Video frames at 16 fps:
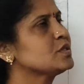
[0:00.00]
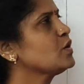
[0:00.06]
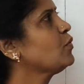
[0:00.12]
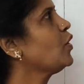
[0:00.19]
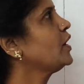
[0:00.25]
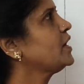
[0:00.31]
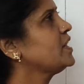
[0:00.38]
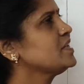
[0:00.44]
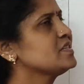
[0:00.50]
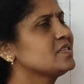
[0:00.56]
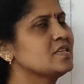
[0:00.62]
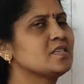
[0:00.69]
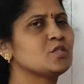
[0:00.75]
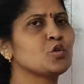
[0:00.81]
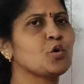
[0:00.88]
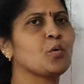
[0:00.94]
So what is
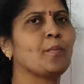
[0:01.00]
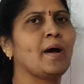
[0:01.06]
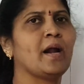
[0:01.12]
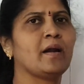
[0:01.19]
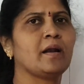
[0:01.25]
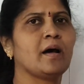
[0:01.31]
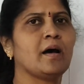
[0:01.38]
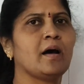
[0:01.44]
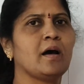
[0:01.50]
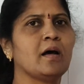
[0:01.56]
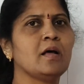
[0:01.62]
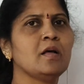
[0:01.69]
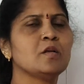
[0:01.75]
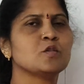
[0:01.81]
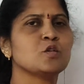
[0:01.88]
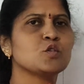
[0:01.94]
the stomata?
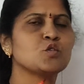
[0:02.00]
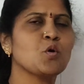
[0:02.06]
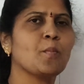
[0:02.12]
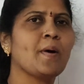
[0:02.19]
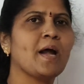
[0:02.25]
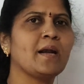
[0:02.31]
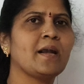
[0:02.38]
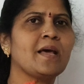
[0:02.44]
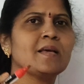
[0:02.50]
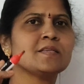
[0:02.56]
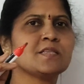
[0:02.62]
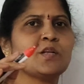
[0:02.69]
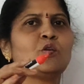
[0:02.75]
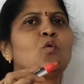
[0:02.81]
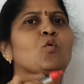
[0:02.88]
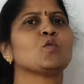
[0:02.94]
So stomata
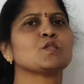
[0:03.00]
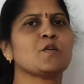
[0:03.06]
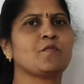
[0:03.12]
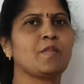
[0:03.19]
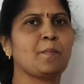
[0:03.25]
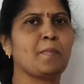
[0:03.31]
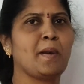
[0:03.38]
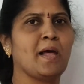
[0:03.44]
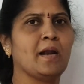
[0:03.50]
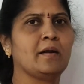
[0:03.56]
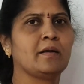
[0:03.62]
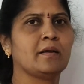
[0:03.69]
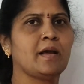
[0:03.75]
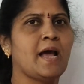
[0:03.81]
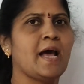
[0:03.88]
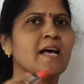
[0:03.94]
is the nose of the
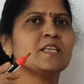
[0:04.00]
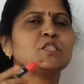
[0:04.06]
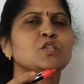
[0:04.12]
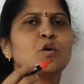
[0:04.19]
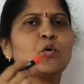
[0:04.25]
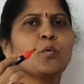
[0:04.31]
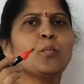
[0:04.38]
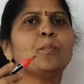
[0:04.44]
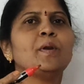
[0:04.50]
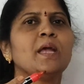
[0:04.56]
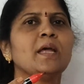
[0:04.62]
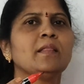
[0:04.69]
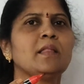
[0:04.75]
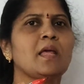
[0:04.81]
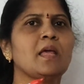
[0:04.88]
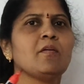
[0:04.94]
plant. As you
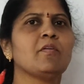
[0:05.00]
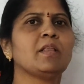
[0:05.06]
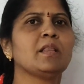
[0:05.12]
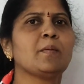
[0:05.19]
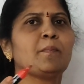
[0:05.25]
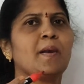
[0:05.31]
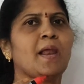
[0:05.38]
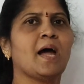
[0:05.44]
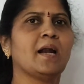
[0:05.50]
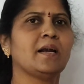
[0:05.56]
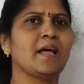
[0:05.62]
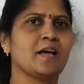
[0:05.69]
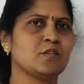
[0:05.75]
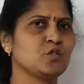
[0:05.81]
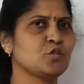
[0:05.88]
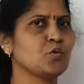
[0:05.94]
breathe, even the plant
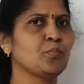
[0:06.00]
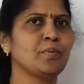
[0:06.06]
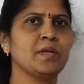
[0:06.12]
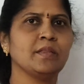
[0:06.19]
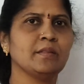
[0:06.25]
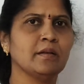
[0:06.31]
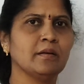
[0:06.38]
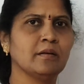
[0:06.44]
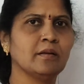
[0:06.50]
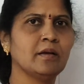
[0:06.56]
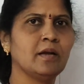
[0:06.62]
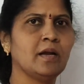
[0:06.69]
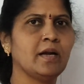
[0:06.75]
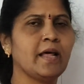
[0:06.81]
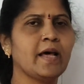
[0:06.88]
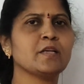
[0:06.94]
has to breathe in.
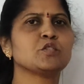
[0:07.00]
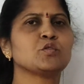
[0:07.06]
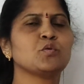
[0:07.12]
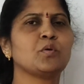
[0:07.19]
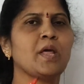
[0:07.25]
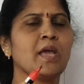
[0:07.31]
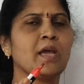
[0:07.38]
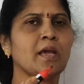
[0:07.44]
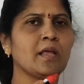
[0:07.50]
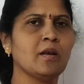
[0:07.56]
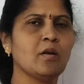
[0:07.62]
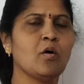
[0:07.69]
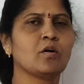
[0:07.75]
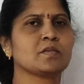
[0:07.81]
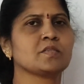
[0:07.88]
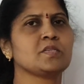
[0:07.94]
It has to take
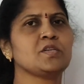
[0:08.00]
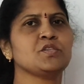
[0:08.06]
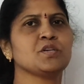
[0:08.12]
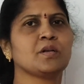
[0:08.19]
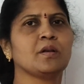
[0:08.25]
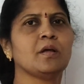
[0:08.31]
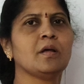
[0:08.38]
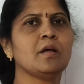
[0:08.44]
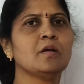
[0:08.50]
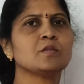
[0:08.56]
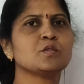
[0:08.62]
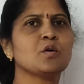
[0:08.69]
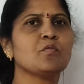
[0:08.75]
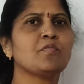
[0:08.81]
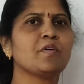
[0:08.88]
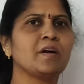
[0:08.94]
in oxygen.
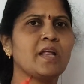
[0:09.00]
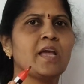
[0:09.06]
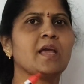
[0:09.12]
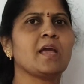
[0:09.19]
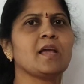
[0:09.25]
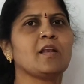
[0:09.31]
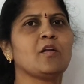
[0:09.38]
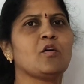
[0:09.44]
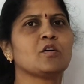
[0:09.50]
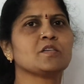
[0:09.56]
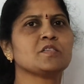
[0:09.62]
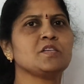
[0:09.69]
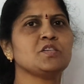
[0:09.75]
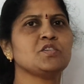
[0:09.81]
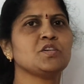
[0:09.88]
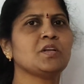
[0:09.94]
So for taking in
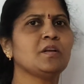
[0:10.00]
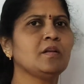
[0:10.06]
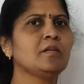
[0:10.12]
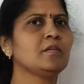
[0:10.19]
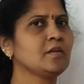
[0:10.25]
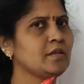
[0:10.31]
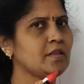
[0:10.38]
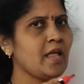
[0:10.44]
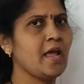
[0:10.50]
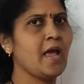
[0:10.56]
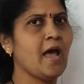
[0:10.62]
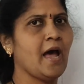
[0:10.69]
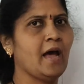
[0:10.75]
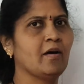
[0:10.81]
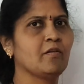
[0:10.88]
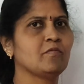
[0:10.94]
oxygen, they
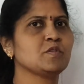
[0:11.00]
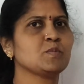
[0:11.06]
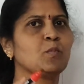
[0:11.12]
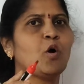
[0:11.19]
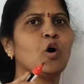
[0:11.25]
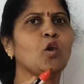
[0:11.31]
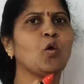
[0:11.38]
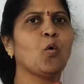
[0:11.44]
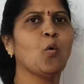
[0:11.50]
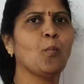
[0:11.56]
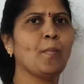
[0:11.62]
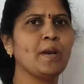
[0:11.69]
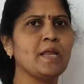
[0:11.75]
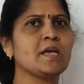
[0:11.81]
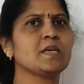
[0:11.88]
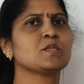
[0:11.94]
have small
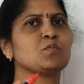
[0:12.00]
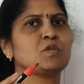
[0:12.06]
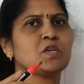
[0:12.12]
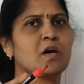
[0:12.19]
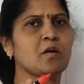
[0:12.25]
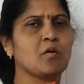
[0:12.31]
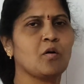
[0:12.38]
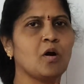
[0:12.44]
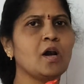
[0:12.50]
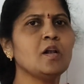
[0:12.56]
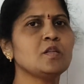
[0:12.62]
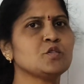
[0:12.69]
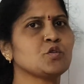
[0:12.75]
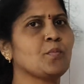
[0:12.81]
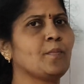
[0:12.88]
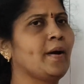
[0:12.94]
openings which are
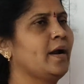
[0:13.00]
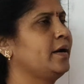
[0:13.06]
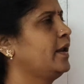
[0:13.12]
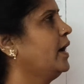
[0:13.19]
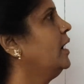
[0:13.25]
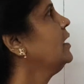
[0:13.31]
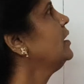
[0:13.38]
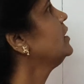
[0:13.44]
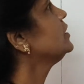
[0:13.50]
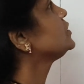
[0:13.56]
called stomata.